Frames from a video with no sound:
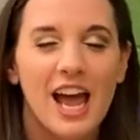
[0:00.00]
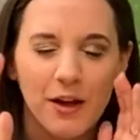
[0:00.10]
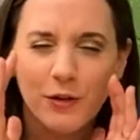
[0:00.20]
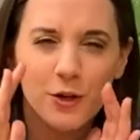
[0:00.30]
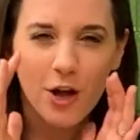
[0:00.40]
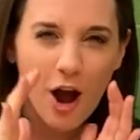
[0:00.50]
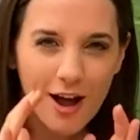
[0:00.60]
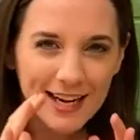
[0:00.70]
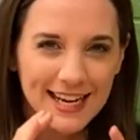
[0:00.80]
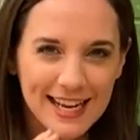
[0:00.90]
have you
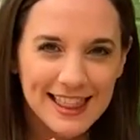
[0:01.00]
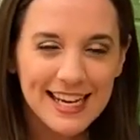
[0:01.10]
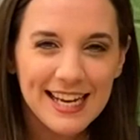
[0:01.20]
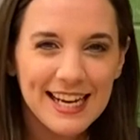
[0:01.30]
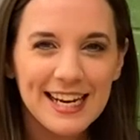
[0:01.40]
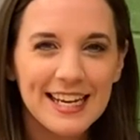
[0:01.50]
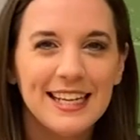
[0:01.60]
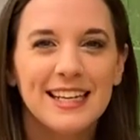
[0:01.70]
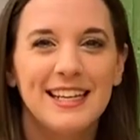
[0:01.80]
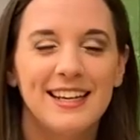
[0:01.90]
caught
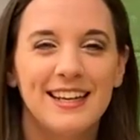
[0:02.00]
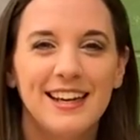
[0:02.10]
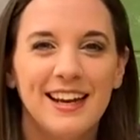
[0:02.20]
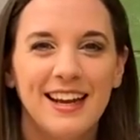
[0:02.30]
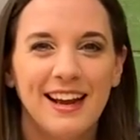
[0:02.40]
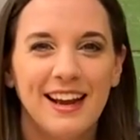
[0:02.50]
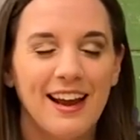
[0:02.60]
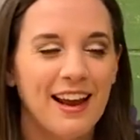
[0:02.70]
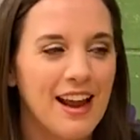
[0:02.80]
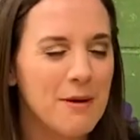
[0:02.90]
anything?
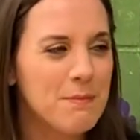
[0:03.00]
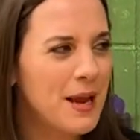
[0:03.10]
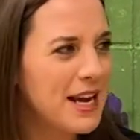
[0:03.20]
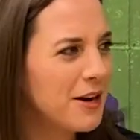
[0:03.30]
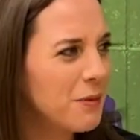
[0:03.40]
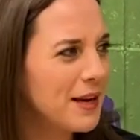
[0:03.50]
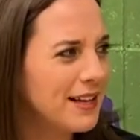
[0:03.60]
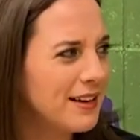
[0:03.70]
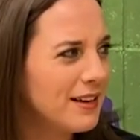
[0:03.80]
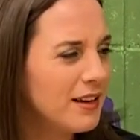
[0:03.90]
Peter went,